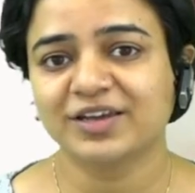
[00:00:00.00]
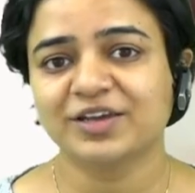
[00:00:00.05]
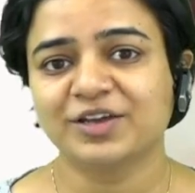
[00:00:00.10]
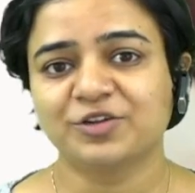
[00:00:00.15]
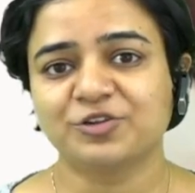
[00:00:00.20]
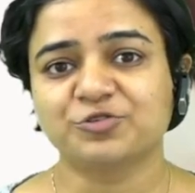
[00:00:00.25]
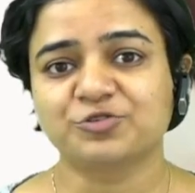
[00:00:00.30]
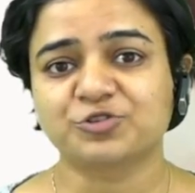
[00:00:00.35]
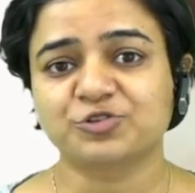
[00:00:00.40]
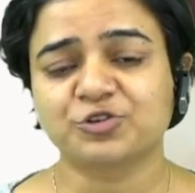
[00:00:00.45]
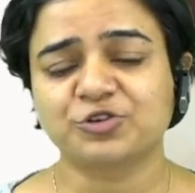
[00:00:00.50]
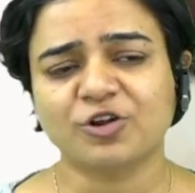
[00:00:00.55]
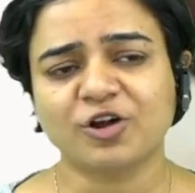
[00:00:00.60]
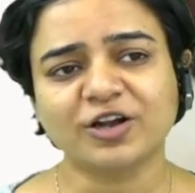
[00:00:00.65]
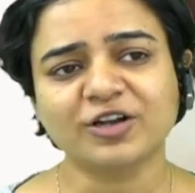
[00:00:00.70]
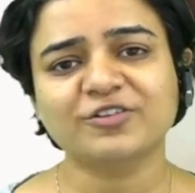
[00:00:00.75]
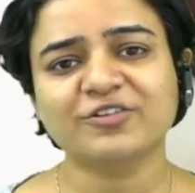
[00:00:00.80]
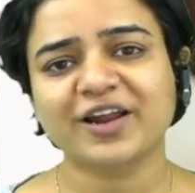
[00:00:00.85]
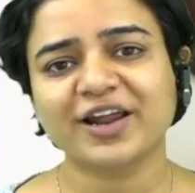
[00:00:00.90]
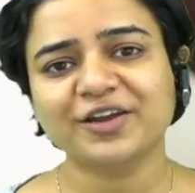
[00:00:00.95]
You should
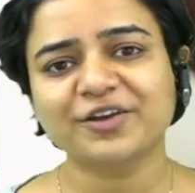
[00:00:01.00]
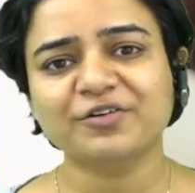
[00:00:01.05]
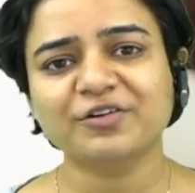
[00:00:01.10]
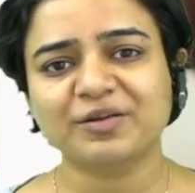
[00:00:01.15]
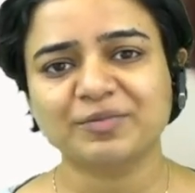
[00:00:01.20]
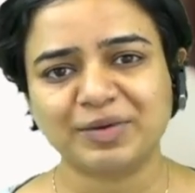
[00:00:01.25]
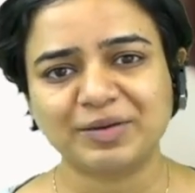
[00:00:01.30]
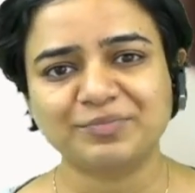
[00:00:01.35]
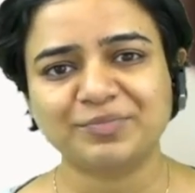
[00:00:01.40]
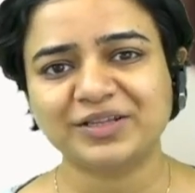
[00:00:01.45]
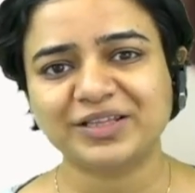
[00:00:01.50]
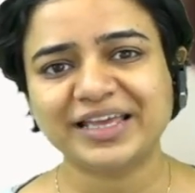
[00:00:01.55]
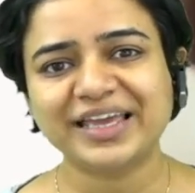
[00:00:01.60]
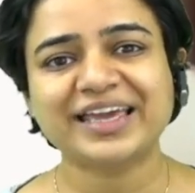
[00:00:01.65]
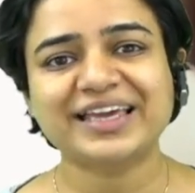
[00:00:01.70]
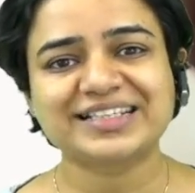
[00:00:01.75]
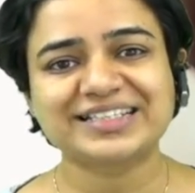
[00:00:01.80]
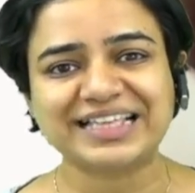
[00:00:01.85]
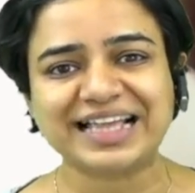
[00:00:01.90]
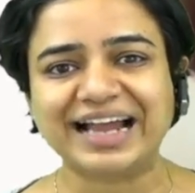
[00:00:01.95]
not try to remember the
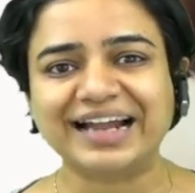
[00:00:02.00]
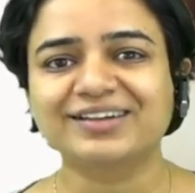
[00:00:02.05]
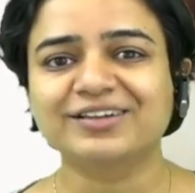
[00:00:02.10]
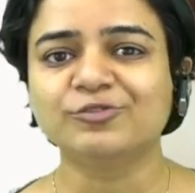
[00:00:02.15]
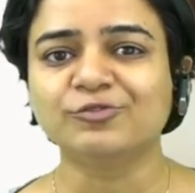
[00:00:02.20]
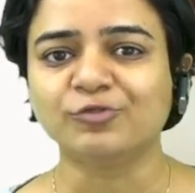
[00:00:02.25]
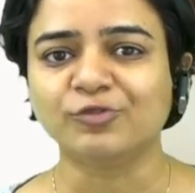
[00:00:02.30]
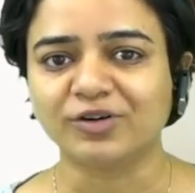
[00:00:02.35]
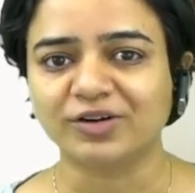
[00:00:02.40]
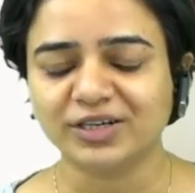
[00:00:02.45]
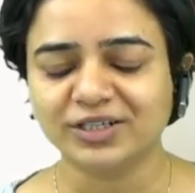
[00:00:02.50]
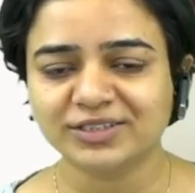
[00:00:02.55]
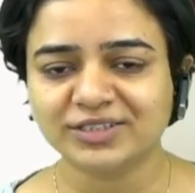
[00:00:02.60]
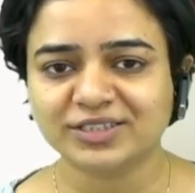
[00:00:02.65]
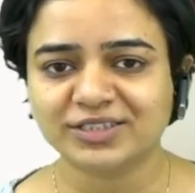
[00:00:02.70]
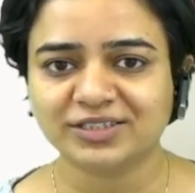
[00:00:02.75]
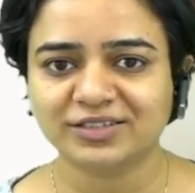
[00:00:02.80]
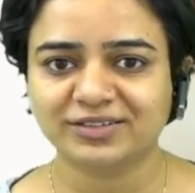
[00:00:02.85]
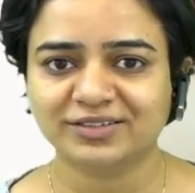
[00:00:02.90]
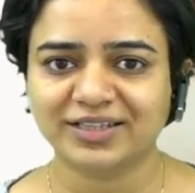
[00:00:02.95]
exact
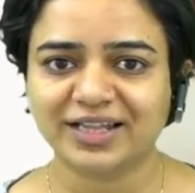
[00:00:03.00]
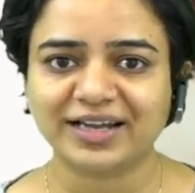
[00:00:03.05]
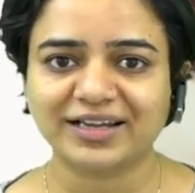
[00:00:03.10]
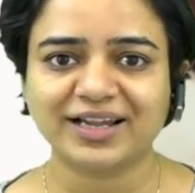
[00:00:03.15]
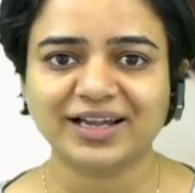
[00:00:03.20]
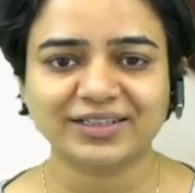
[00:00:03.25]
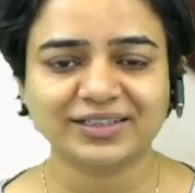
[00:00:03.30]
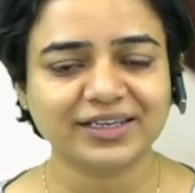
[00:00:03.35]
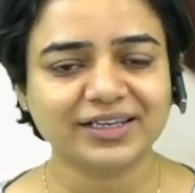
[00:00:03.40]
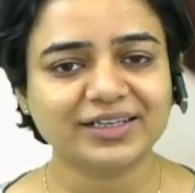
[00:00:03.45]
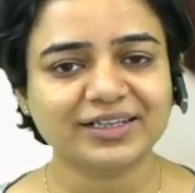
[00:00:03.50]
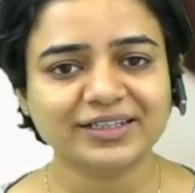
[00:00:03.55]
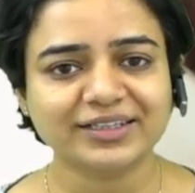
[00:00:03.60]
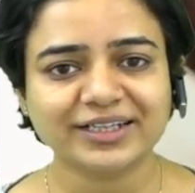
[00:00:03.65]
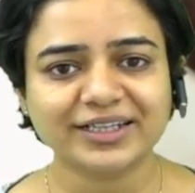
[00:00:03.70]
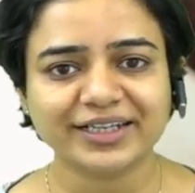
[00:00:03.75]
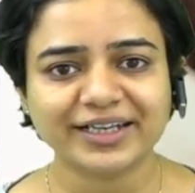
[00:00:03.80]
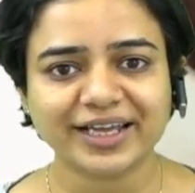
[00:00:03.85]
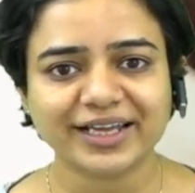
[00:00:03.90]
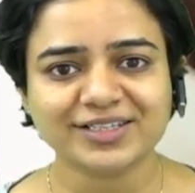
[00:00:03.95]
words that are there in
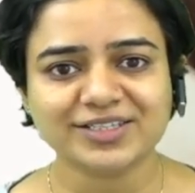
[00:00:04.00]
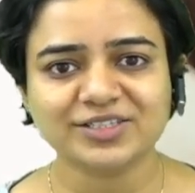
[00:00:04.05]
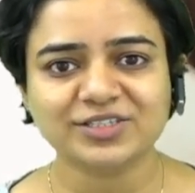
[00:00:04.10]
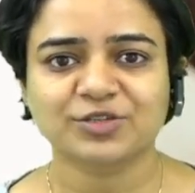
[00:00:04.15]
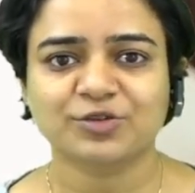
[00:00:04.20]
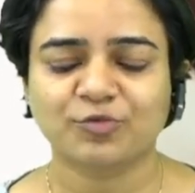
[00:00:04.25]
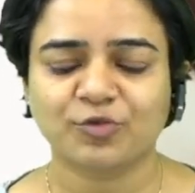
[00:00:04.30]
the text.